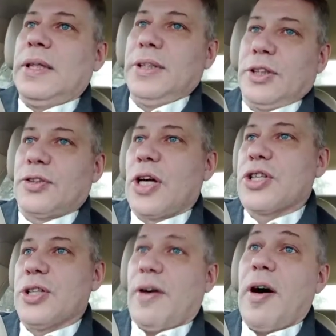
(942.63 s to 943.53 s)

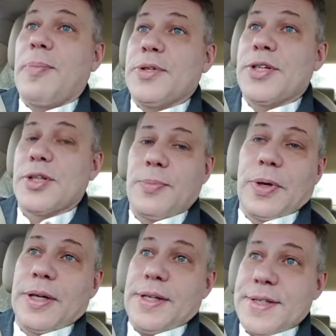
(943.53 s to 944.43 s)
destruction of opposition
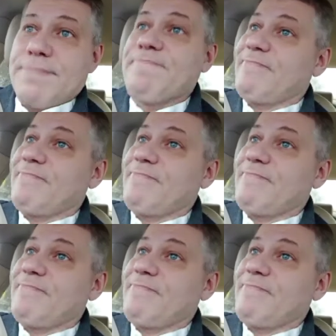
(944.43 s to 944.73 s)
parties.